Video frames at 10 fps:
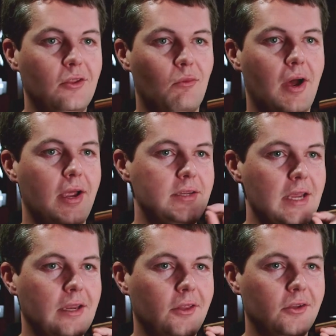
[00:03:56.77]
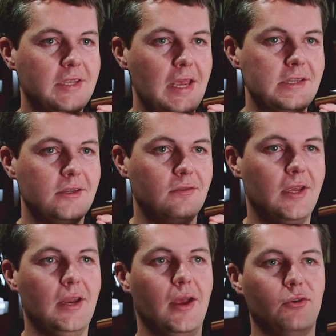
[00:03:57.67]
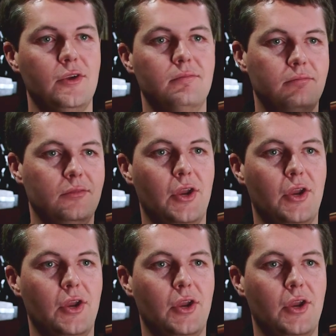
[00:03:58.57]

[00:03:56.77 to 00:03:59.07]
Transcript: the wine, taking a little taste of it every,